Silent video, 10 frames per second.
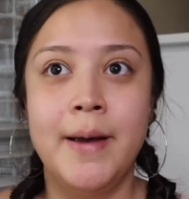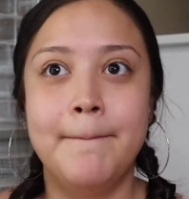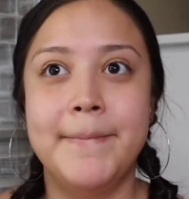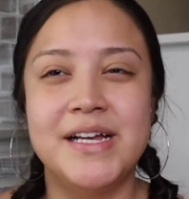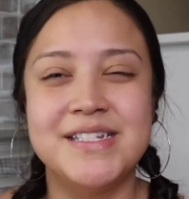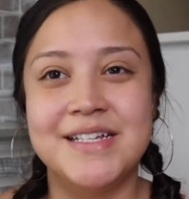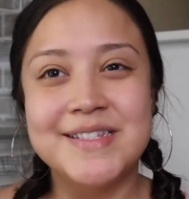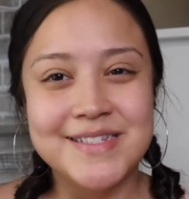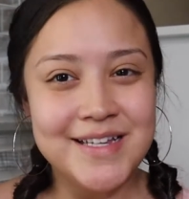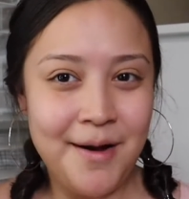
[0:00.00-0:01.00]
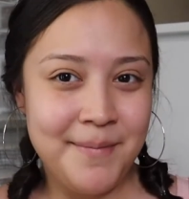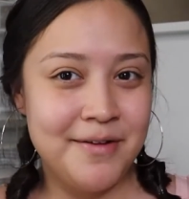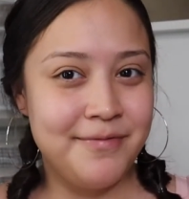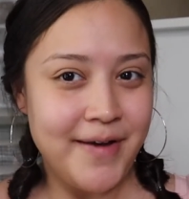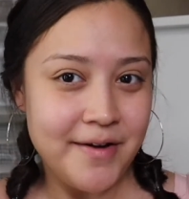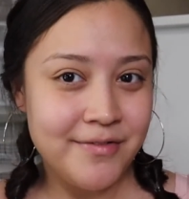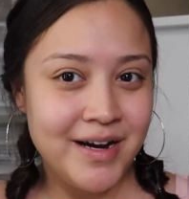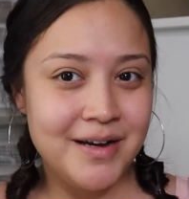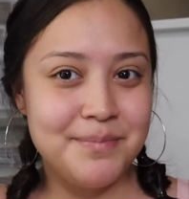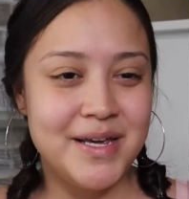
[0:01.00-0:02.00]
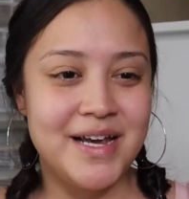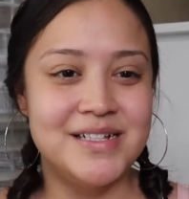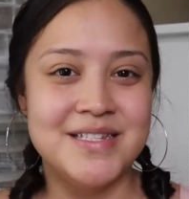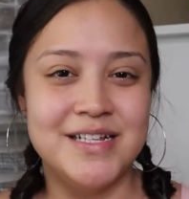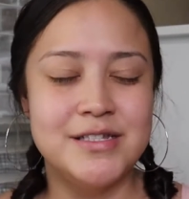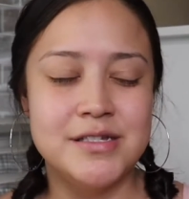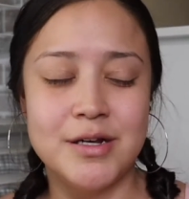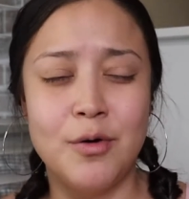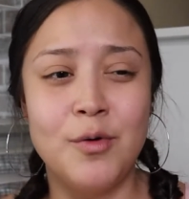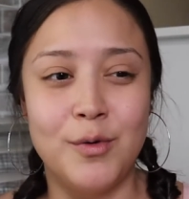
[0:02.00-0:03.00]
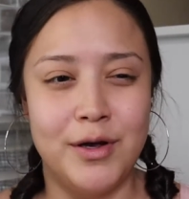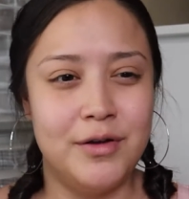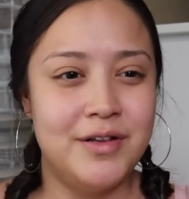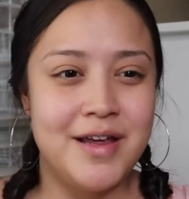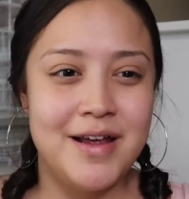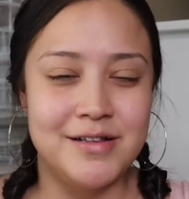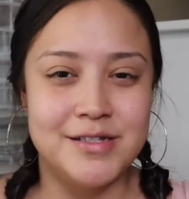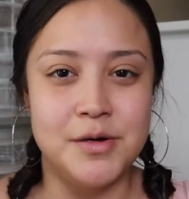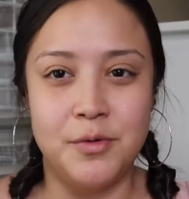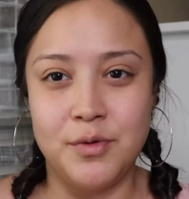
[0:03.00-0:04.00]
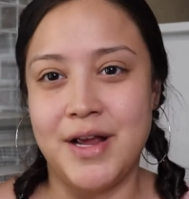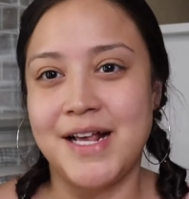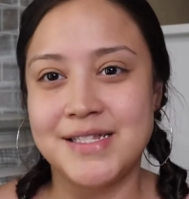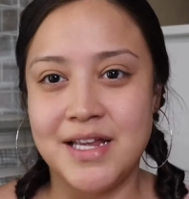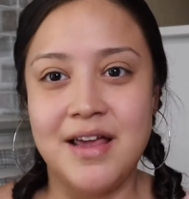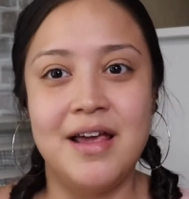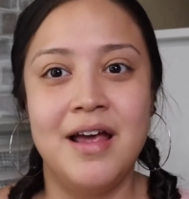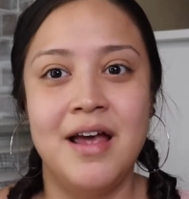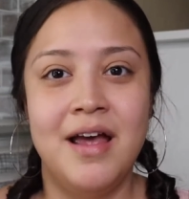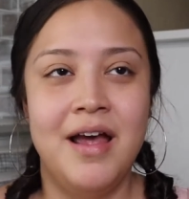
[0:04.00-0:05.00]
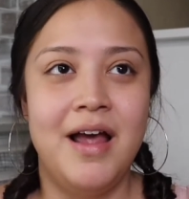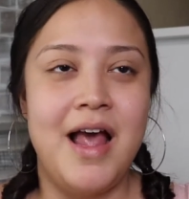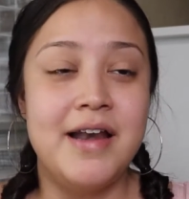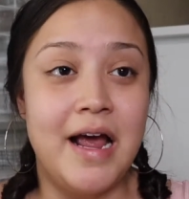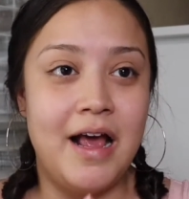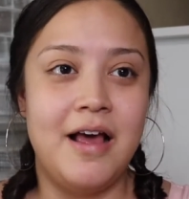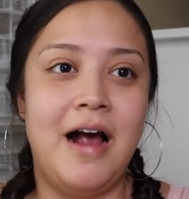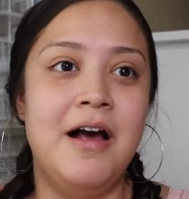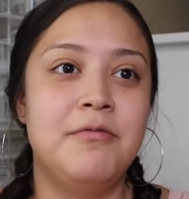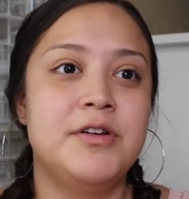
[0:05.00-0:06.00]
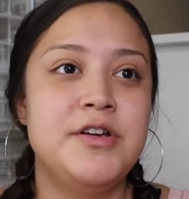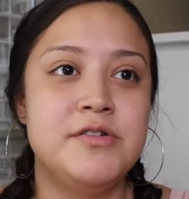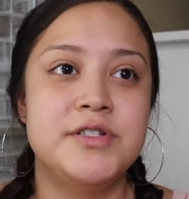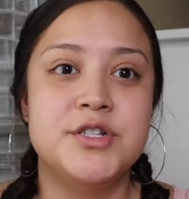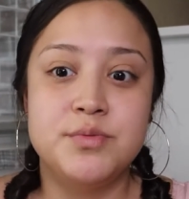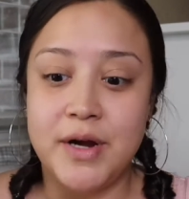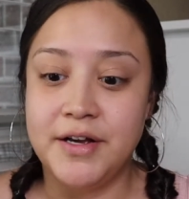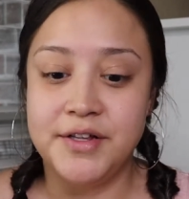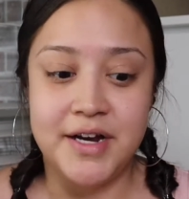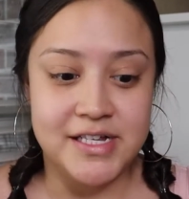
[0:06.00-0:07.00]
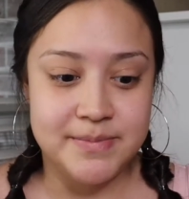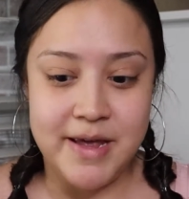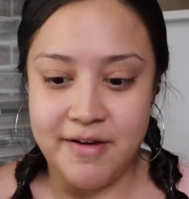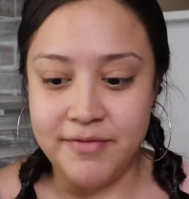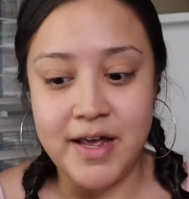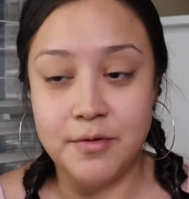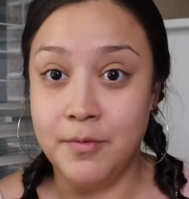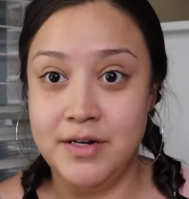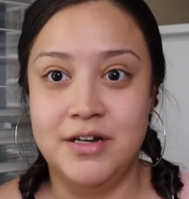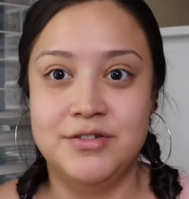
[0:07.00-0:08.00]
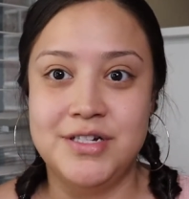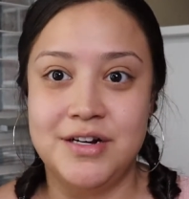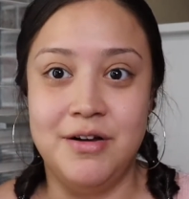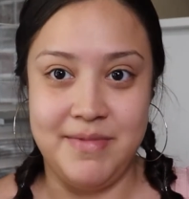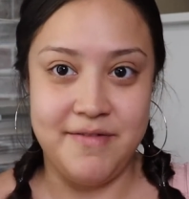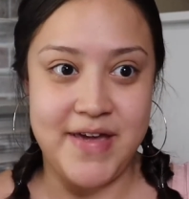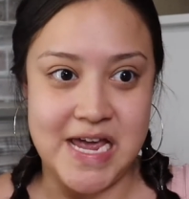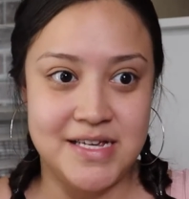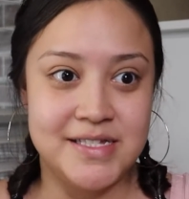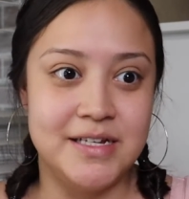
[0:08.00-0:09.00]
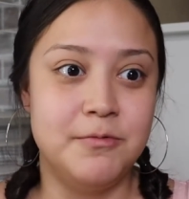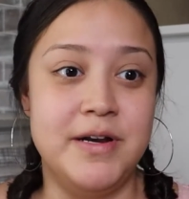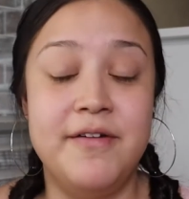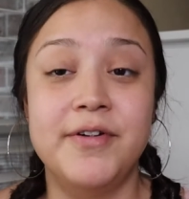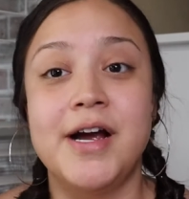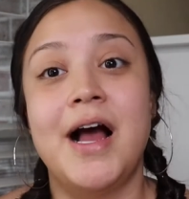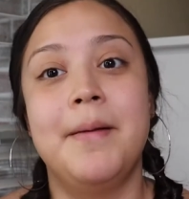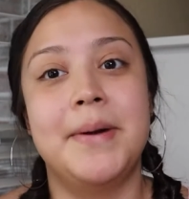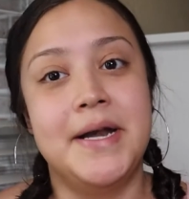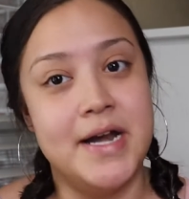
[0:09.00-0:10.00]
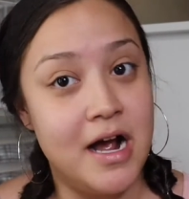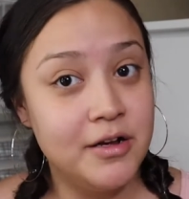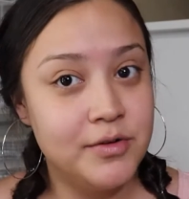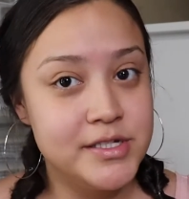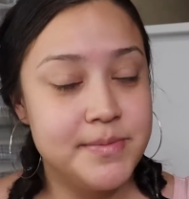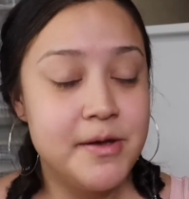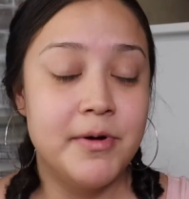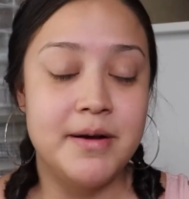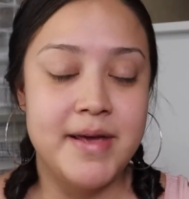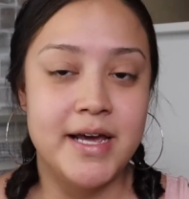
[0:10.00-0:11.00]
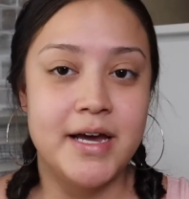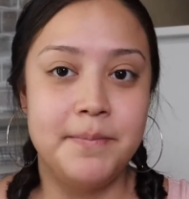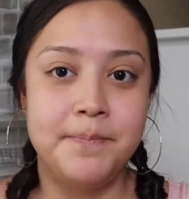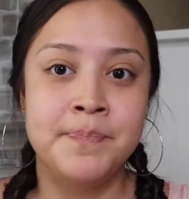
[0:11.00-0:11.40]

but it's not my favorite because it's so oily and so greasy, and I will use just regular SPF like 100 on my face whenever I'm not going to be wearing makeup.